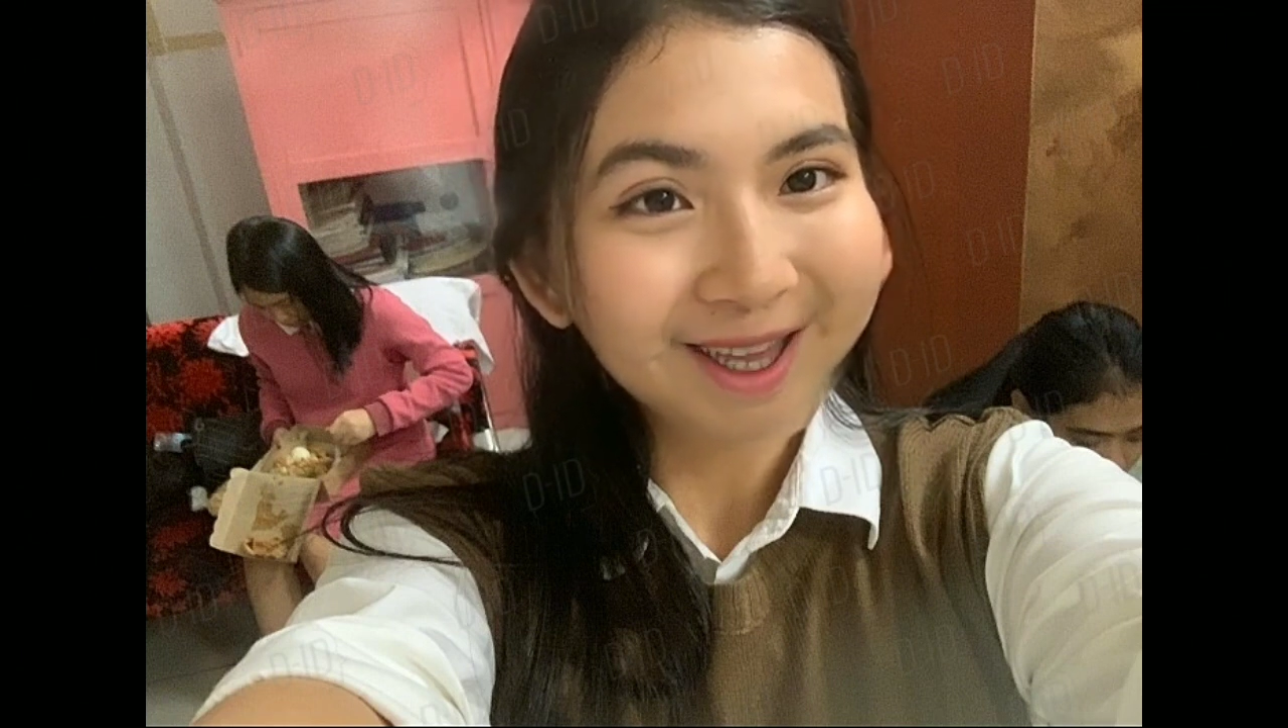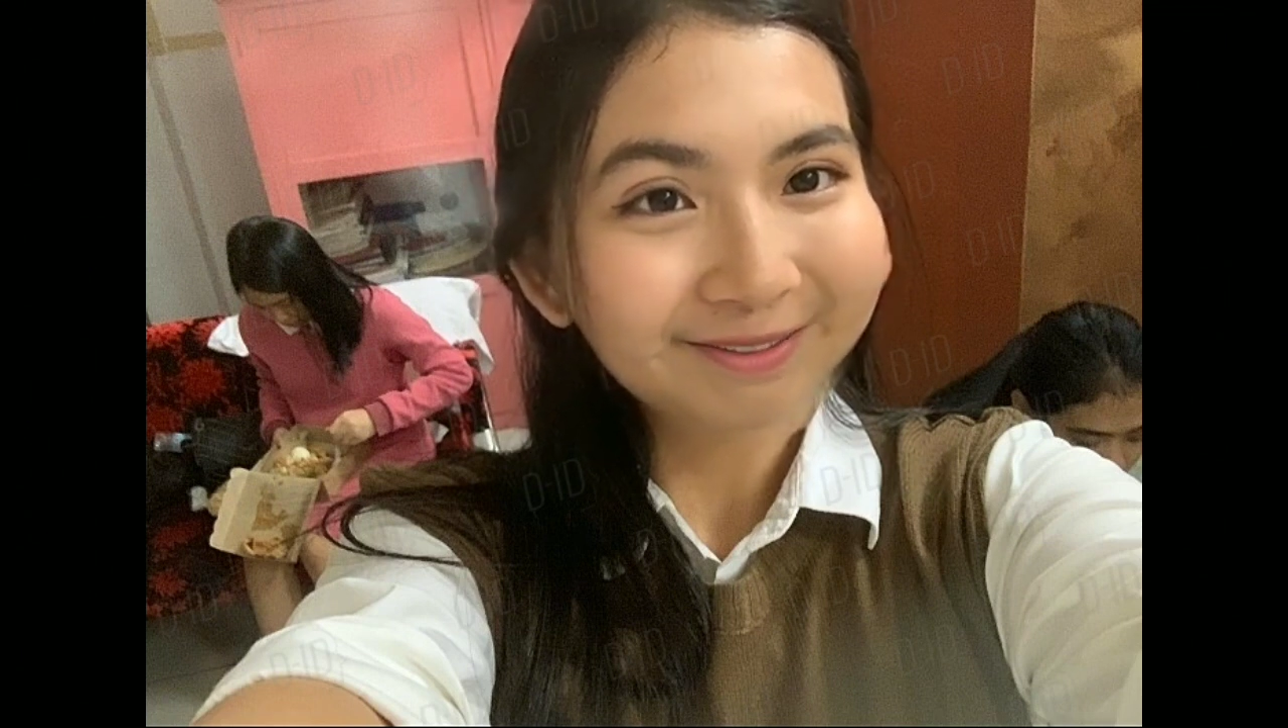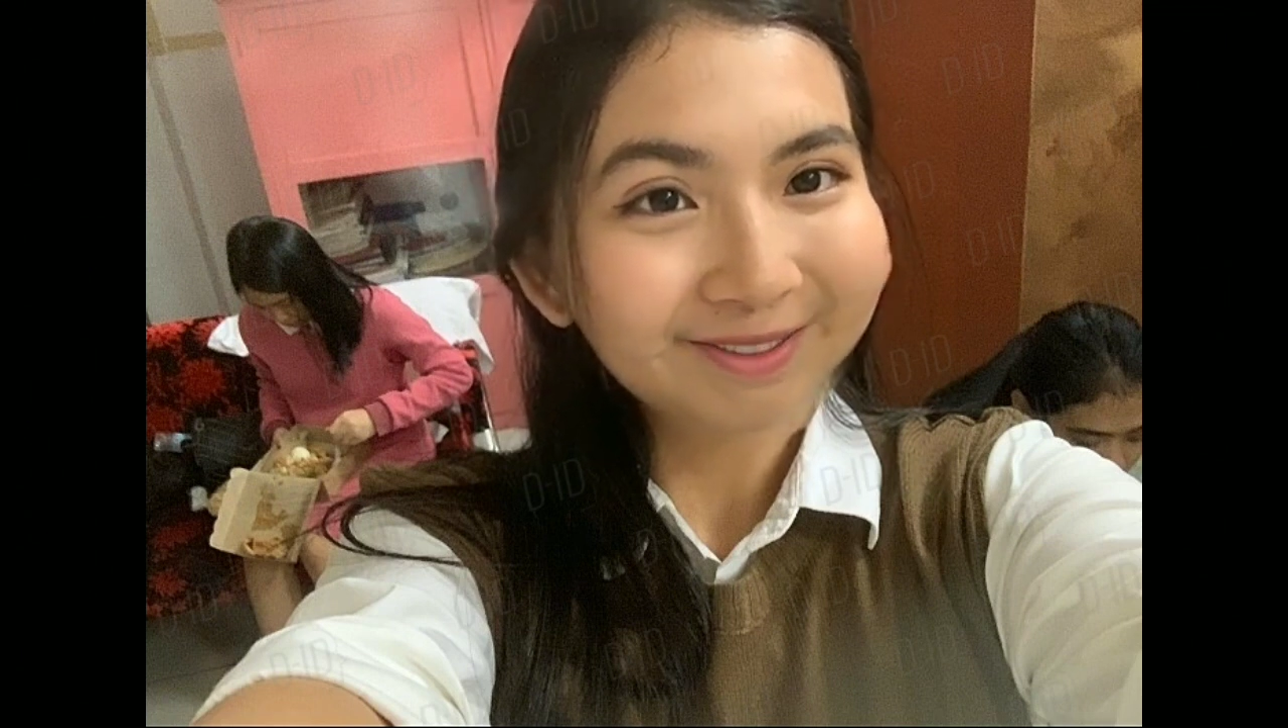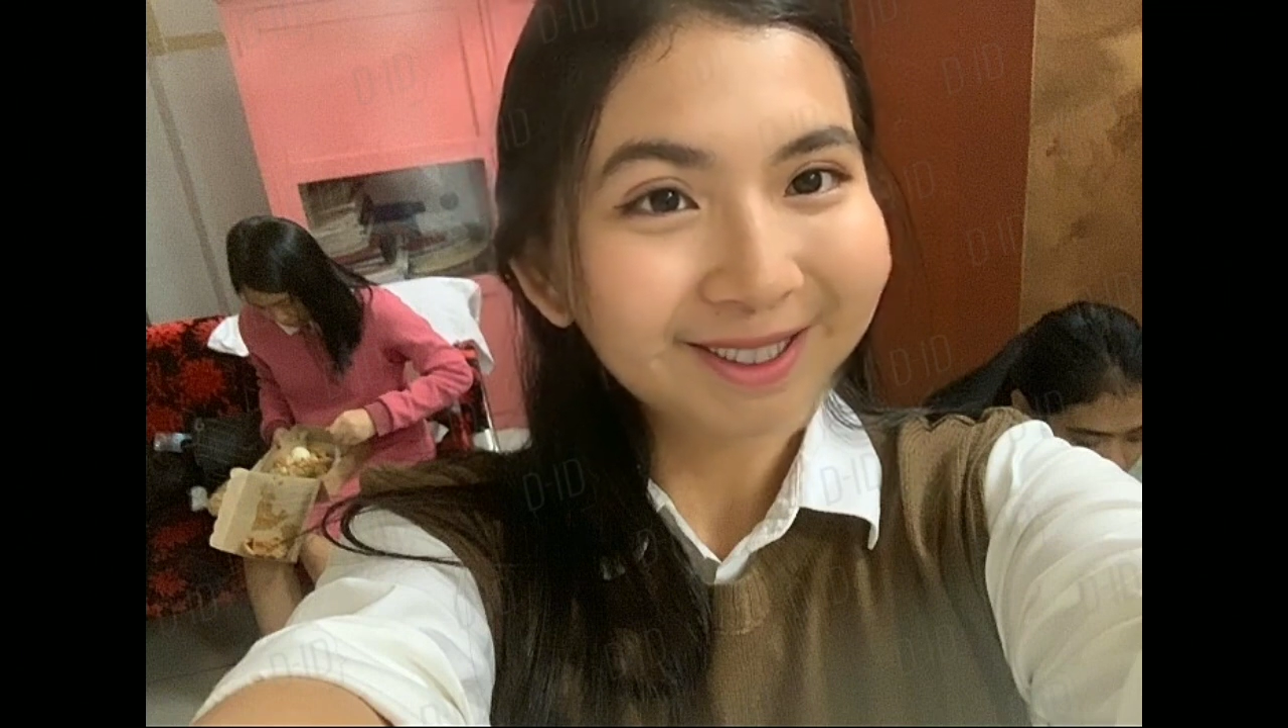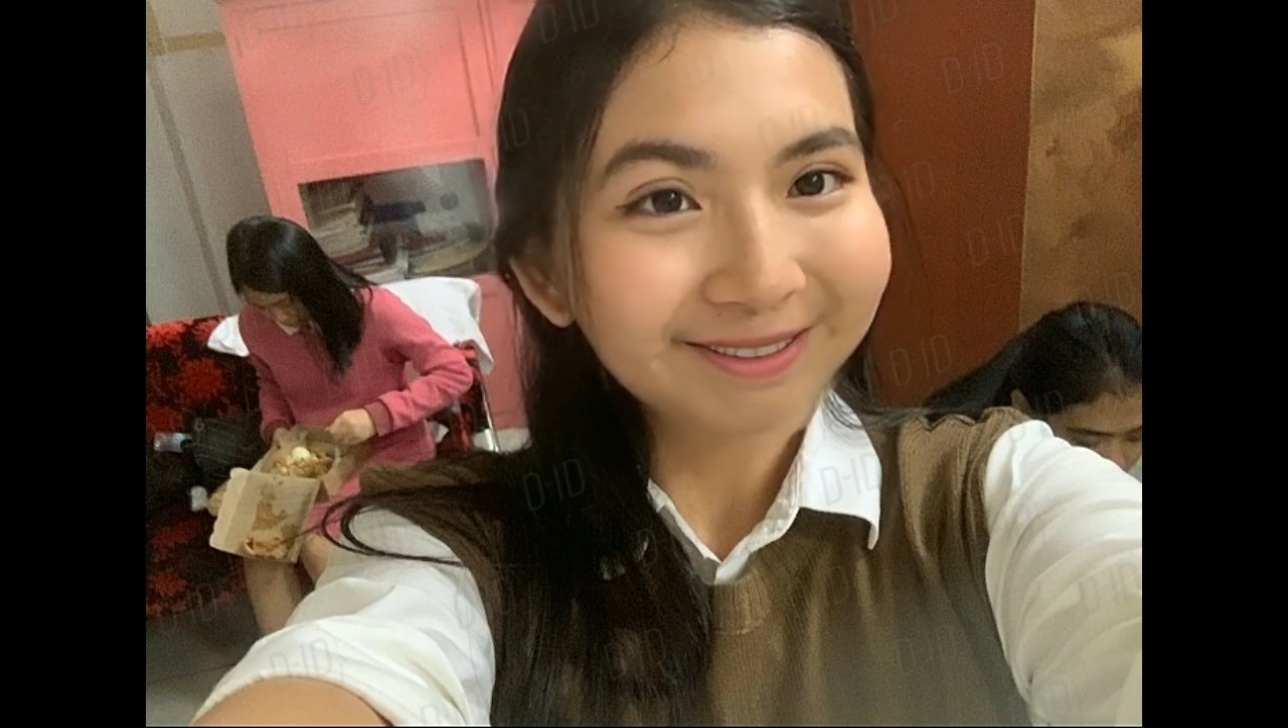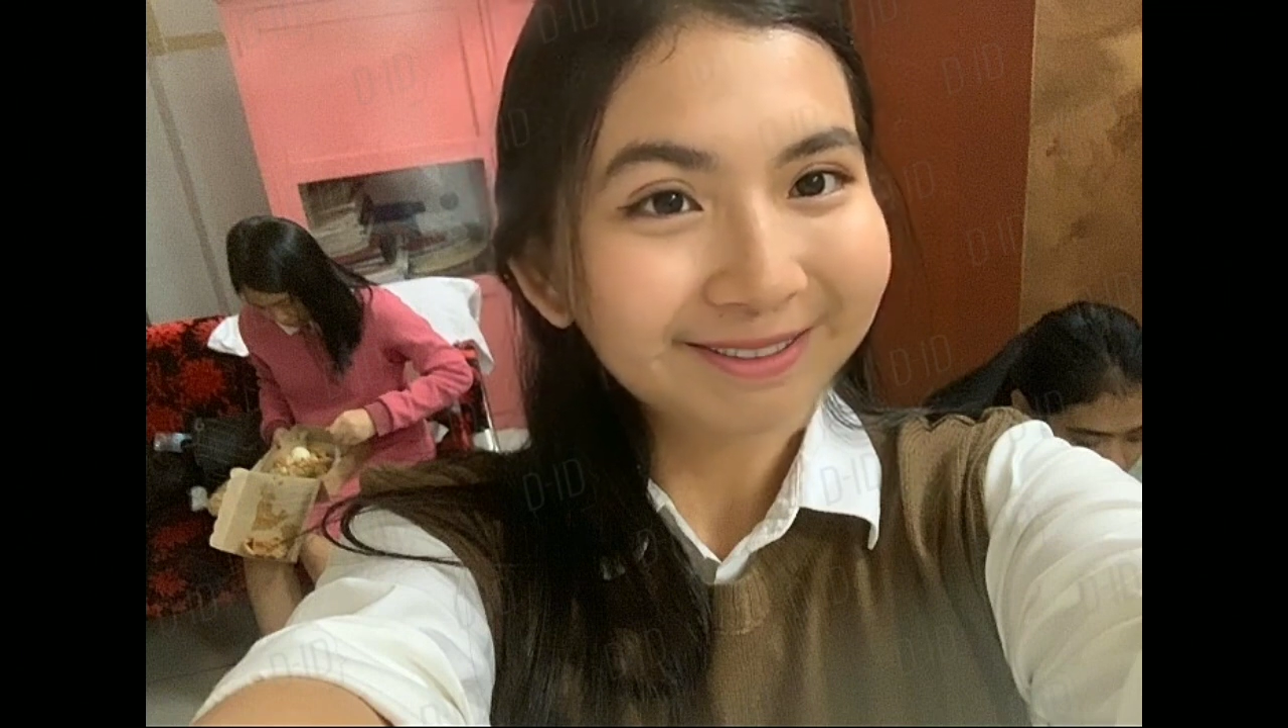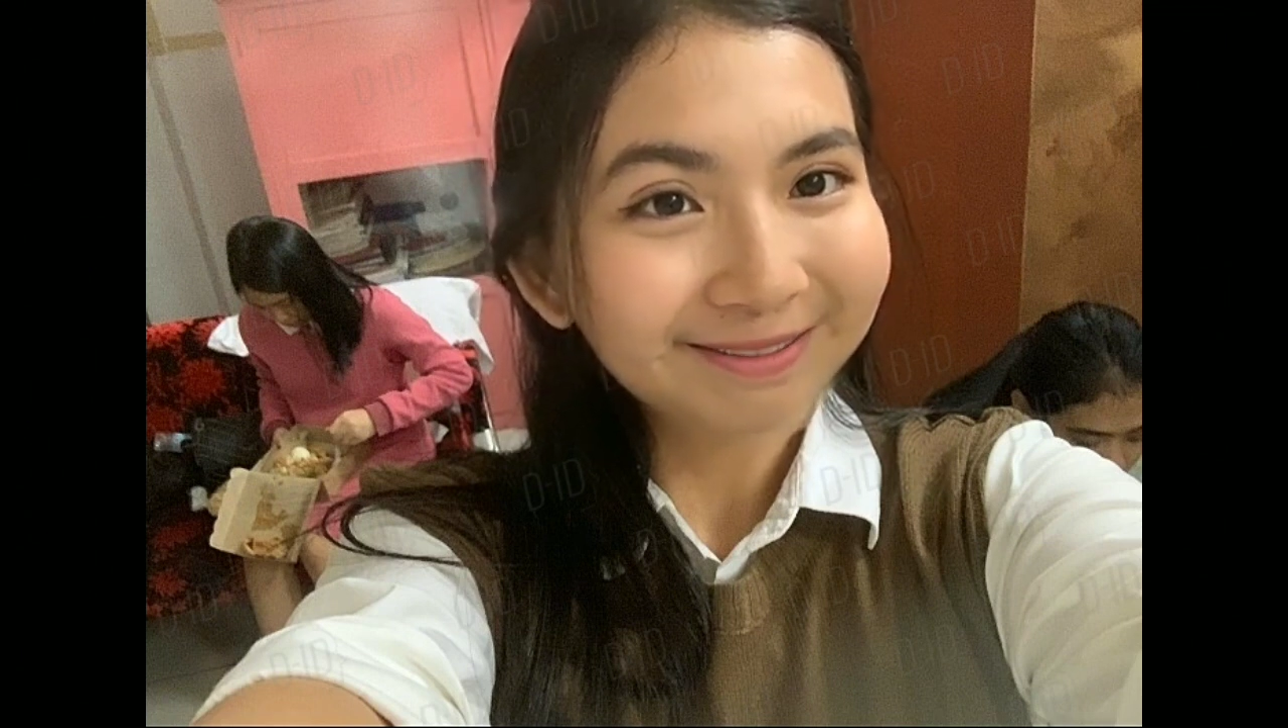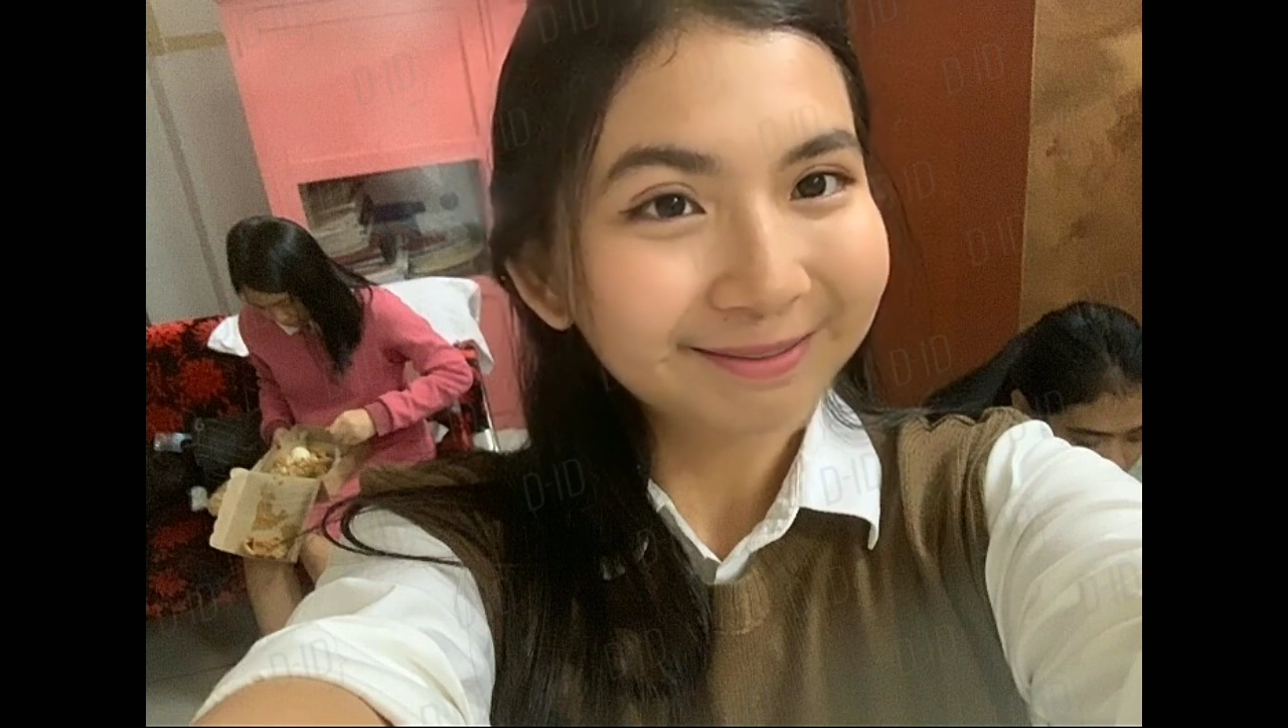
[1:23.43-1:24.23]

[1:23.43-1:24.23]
coverings.